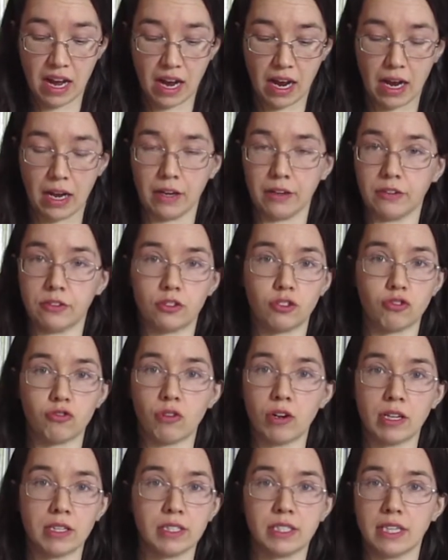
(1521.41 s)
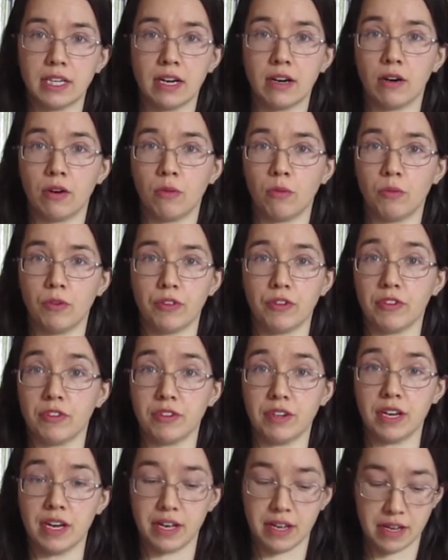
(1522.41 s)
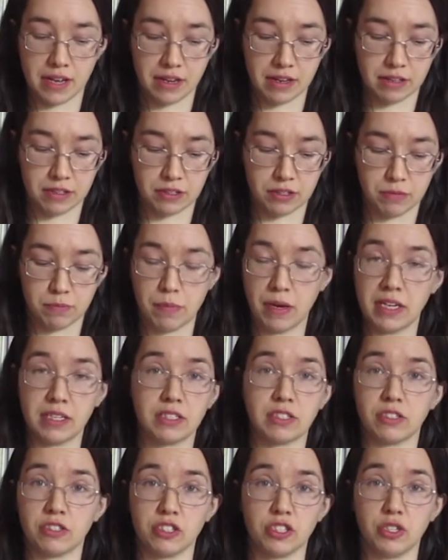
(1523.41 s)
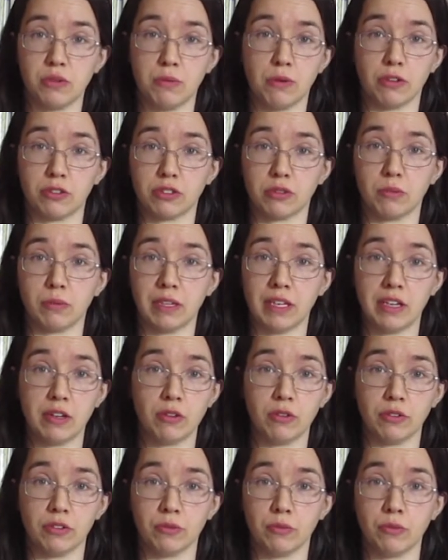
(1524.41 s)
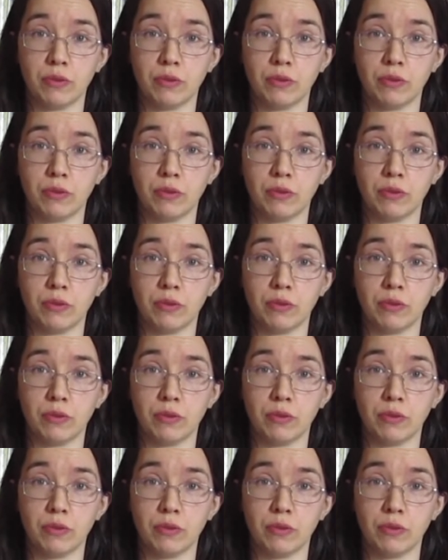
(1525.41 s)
and tried to get on with her day as best as she possibly could.